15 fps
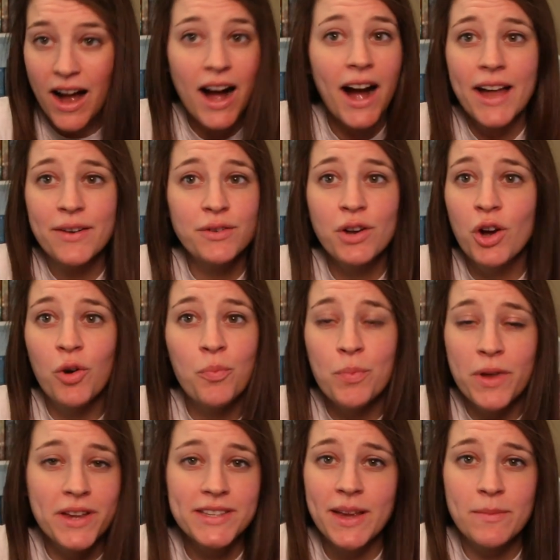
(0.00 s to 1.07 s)
I don't know
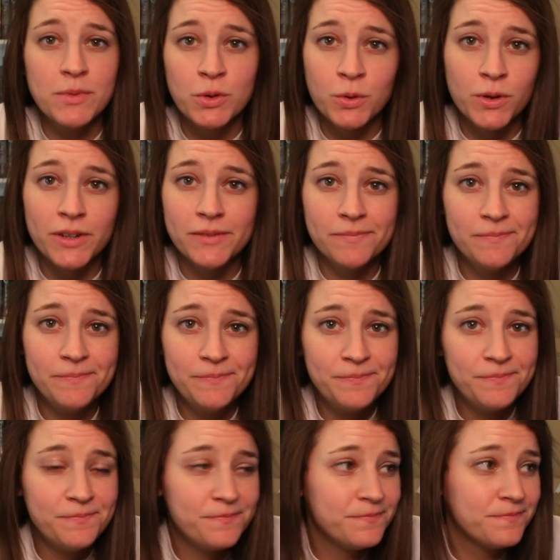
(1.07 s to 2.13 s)
because I'm torn.
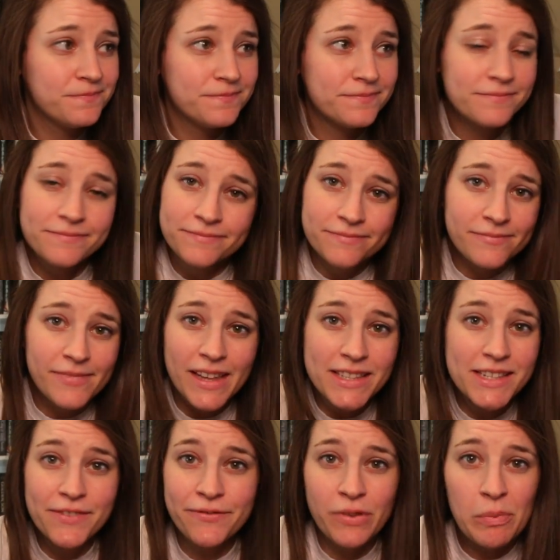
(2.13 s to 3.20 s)

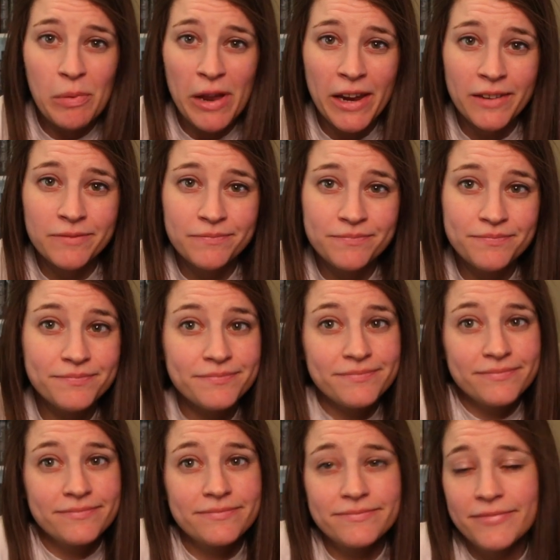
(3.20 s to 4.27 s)
That's it for me.
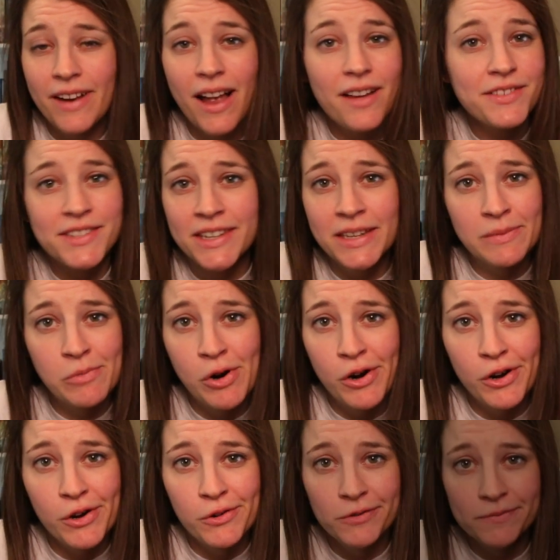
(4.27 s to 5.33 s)
I'll see you
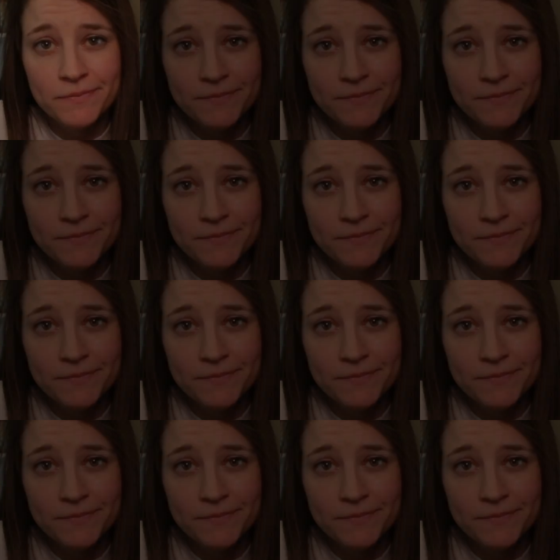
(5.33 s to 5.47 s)
tomorrow.